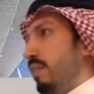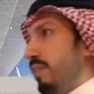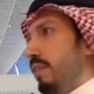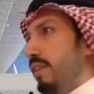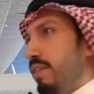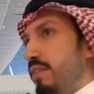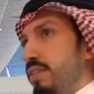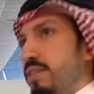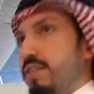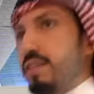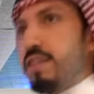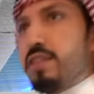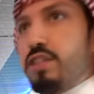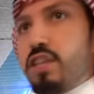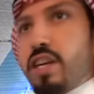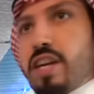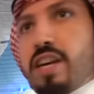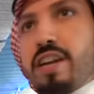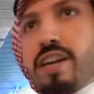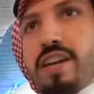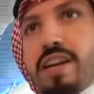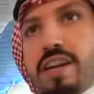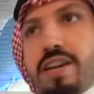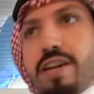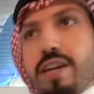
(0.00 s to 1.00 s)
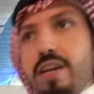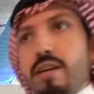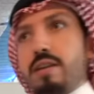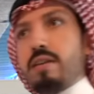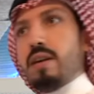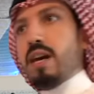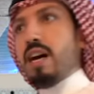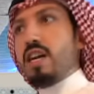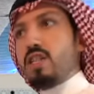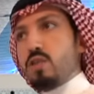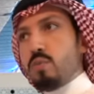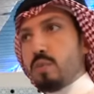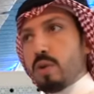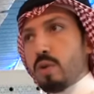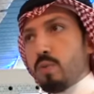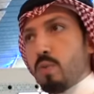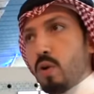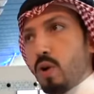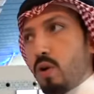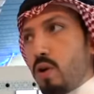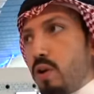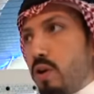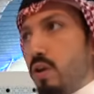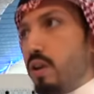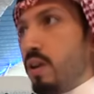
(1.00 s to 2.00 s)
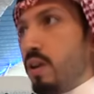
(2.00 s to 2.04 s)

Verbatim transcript: This is the check-in area as we walk.